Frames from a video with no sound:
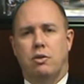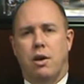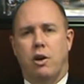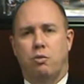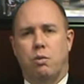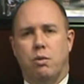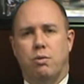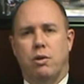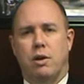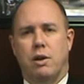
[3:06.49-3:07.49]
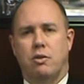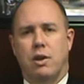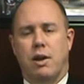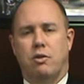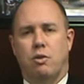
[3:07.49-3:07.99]
The husband would put on his
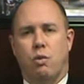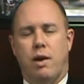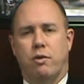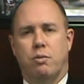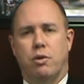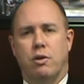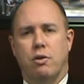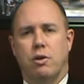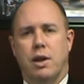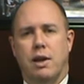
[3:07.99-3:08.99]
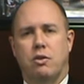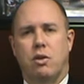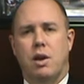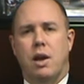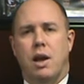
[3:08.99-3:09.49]
case, the wife would put on her case,